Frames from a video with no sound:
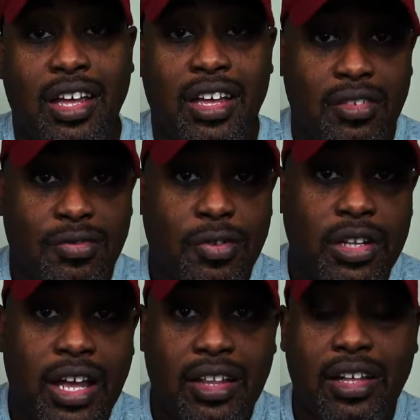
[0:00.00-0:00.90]
And
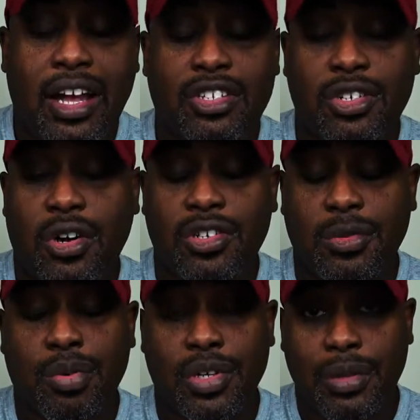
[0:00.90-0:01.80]
for that, I charge
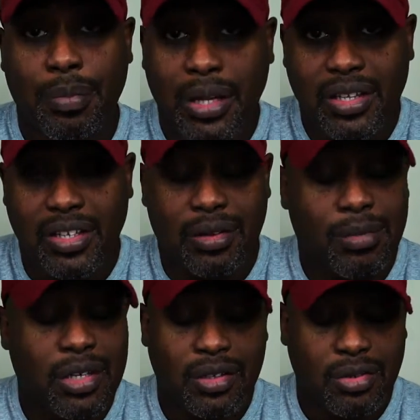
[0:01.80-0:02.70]
a pretty penny. I
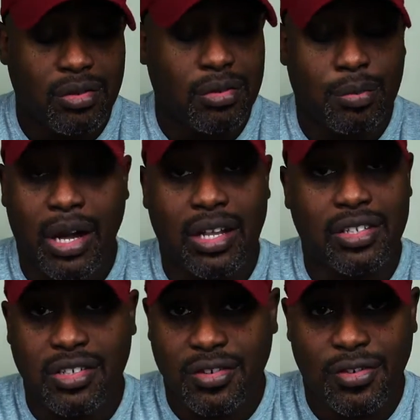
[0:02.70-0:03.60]
make no
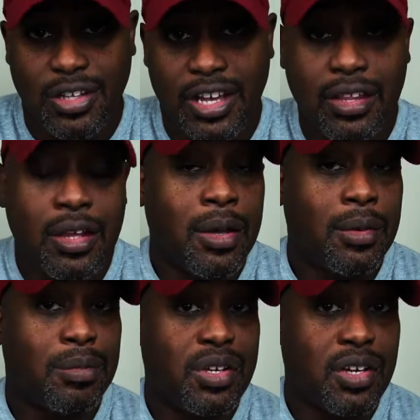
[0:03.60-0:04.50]
apologies for that
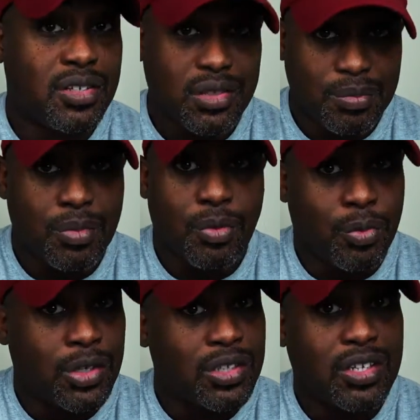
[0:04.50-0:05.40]
because
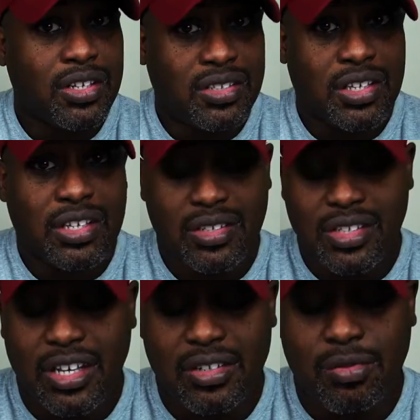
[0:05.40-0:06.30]
one of the things that I
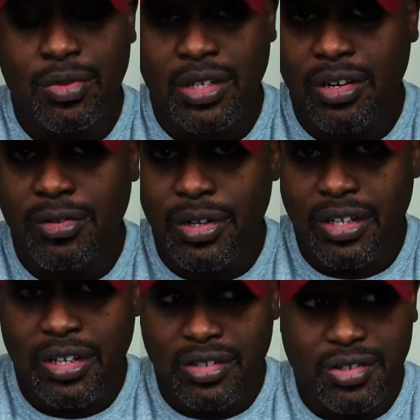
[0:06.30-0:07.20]
said when I
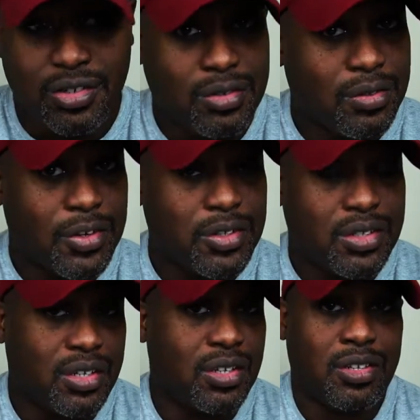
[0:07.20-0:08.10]
created Hustle
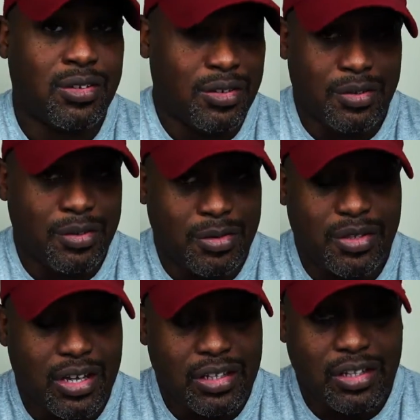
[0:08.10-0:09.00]
University, and it
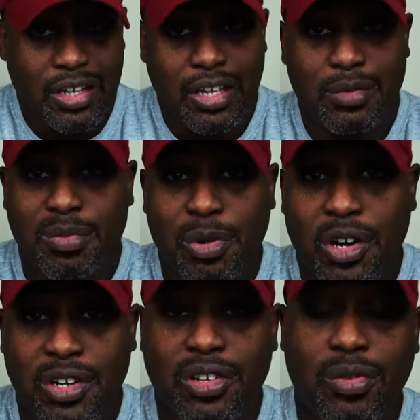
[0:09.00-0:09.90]
was kind of the name
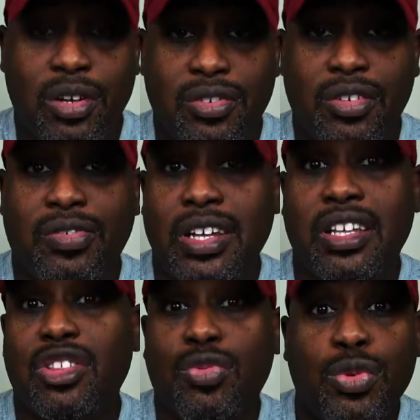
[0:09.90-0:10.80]
Sparta 300. If I
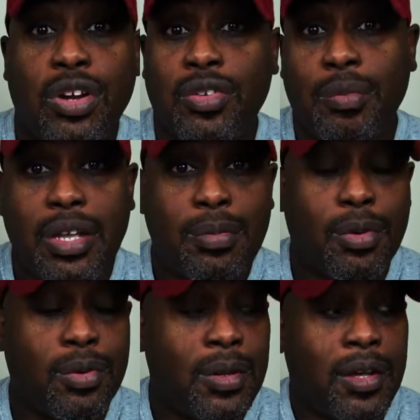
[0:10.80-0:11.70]
can get 300
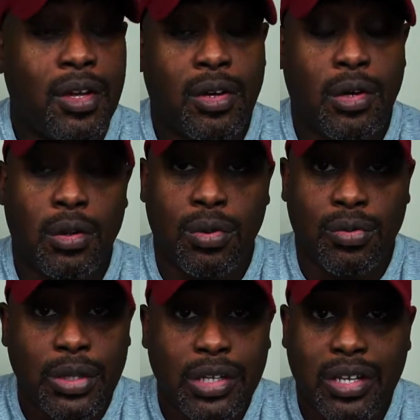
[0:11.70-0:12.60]
people who were
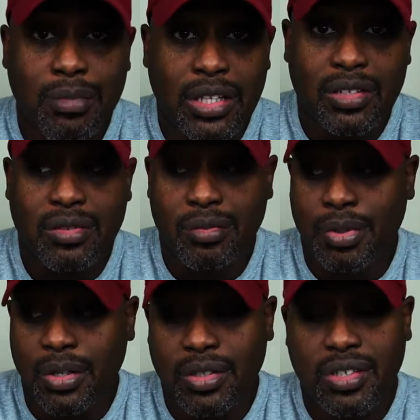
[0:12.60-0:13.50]
really committed to
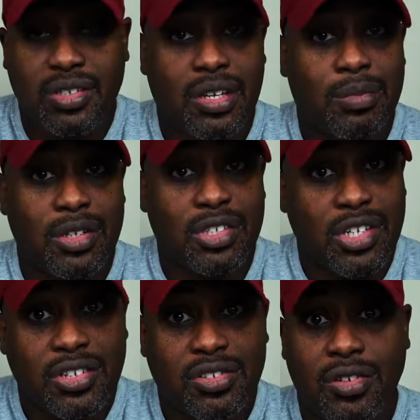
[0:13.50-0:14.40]
building something,
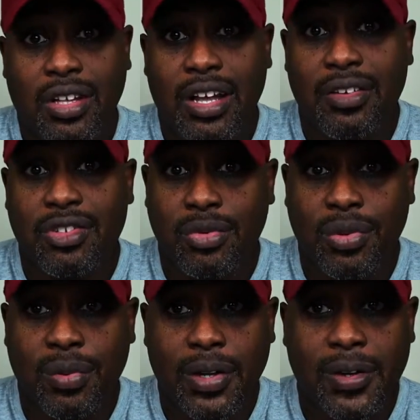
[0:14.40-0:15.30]
changing their lives,
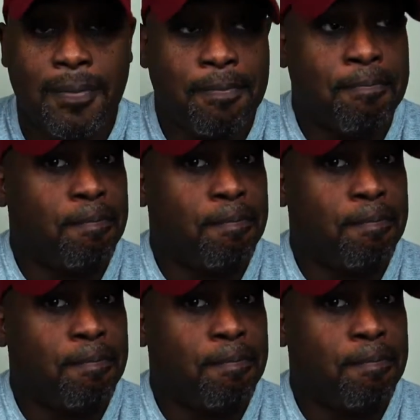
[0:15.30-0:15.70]
doing well,